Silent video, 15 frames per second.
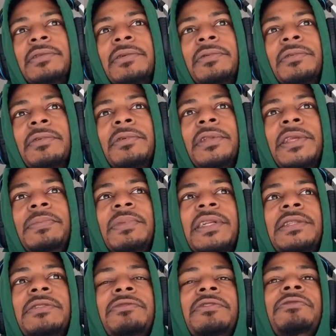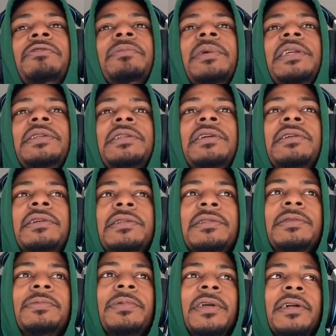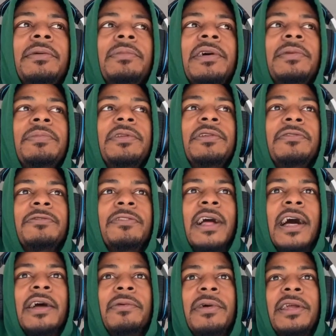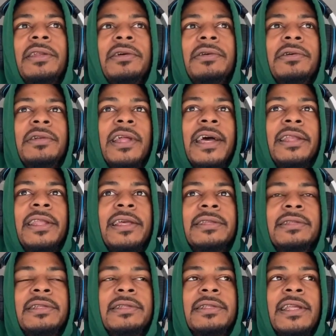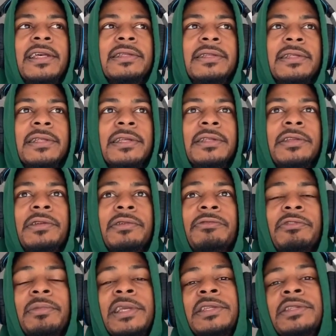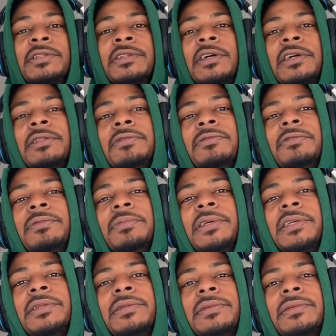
Don't throw any bits of information out because they'll pick them up and they'll fly away. They'll go that nest, this nest, and your information's all over the place.